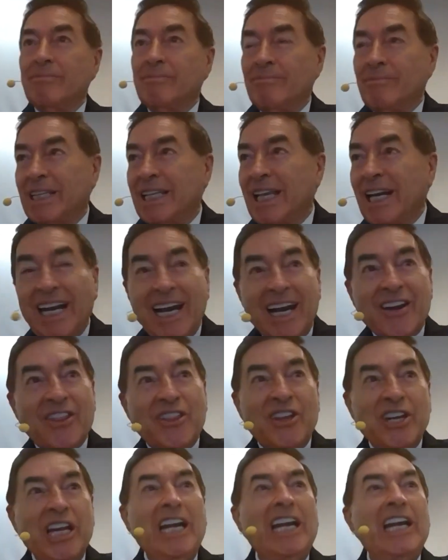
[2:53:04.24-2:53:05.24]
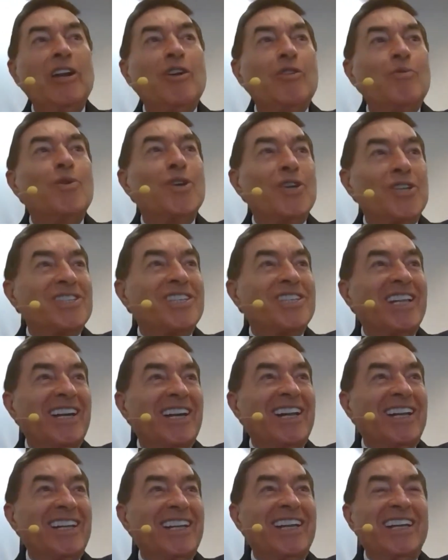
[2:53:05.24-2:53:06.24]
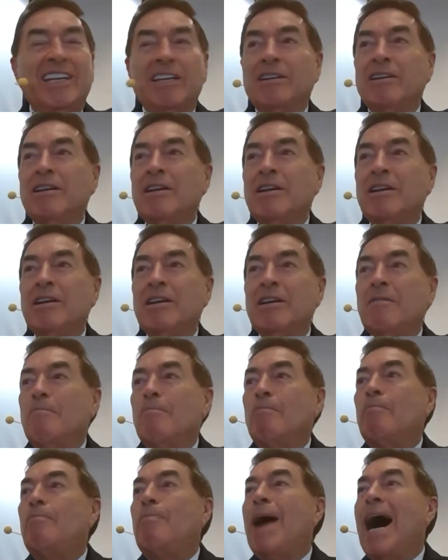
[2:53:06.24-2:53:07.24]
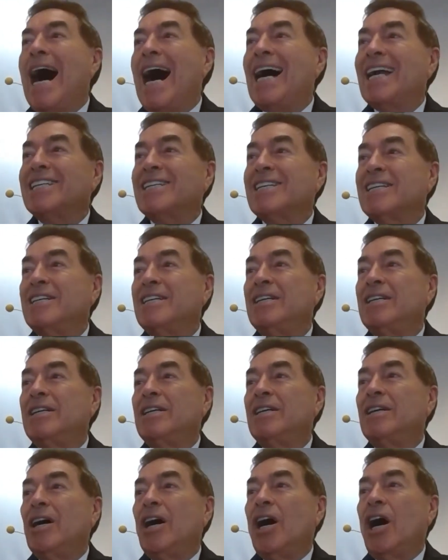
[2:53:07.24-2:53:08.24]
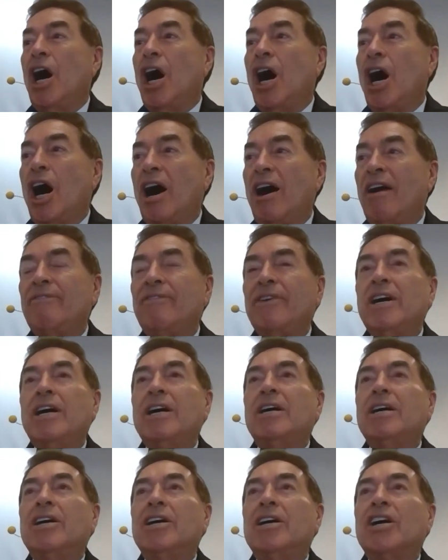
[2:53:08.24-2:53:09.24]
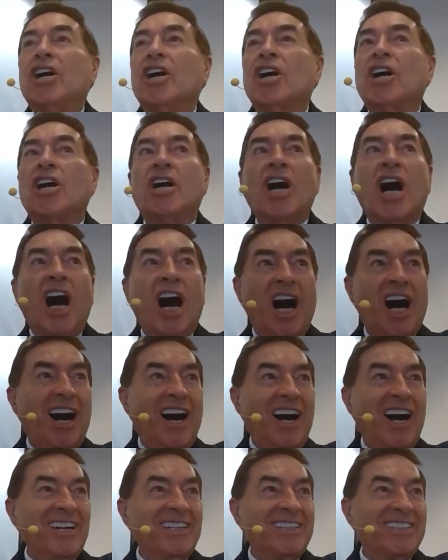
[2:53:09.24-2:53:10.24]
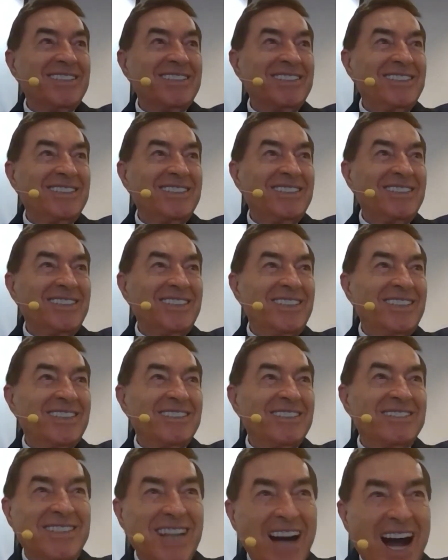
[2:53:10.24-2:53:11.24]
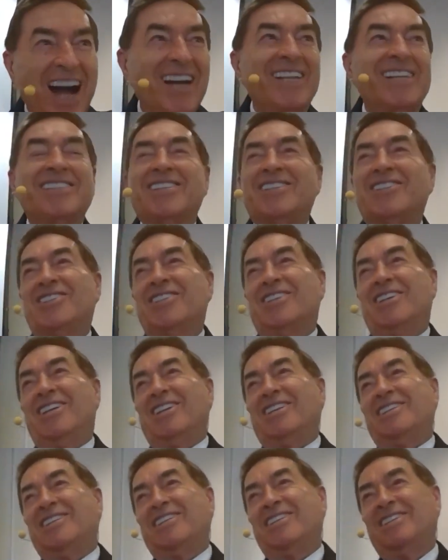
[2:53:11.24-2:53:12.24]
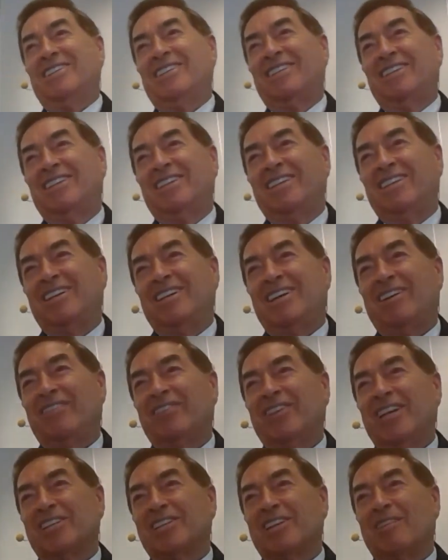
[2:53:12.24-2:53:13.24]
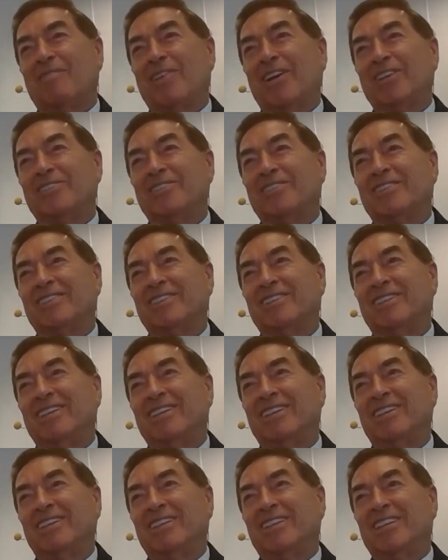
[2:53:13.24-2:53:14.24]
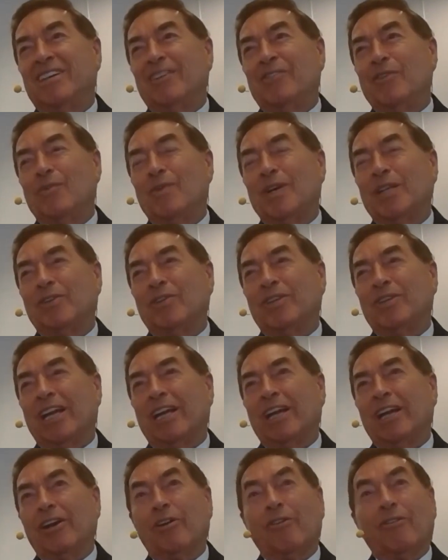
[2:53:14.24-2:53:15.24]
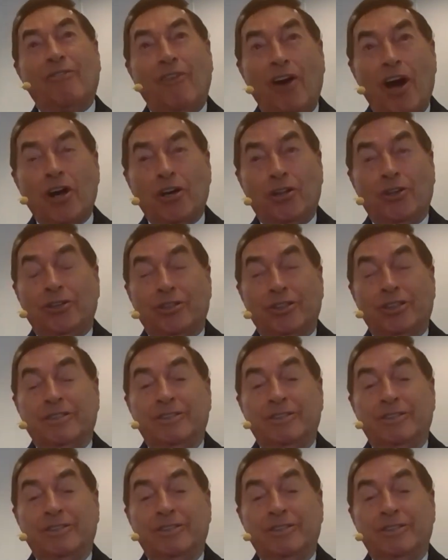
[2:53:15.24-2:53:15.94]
There are three little words there at the end. But of God. God is in charge of that salvation. If you want to take it a little further,